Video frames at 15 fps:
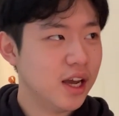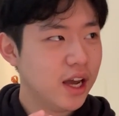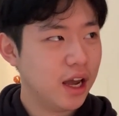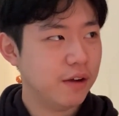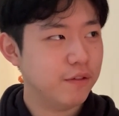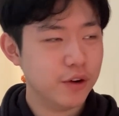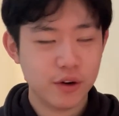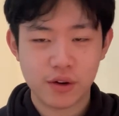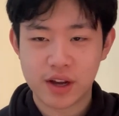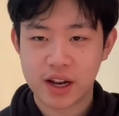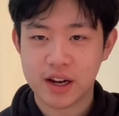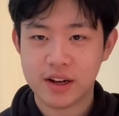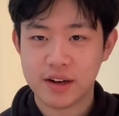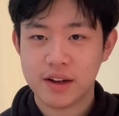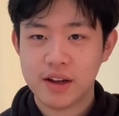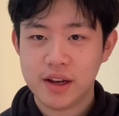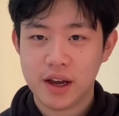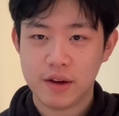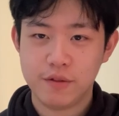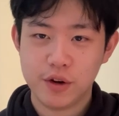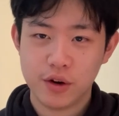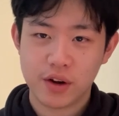If you look at it,
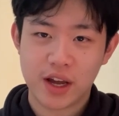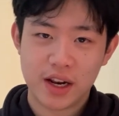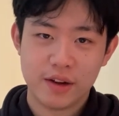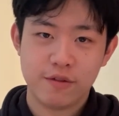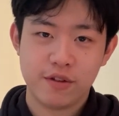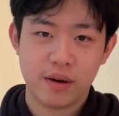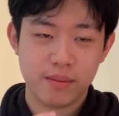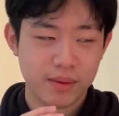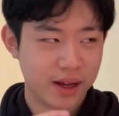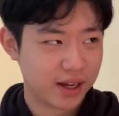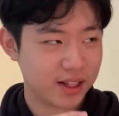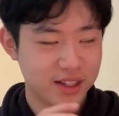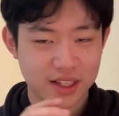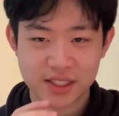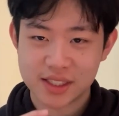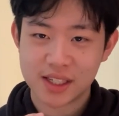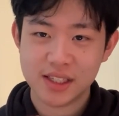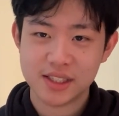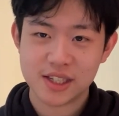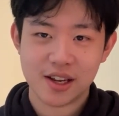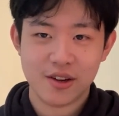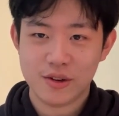if you look at it from like a
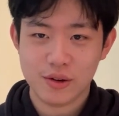distance,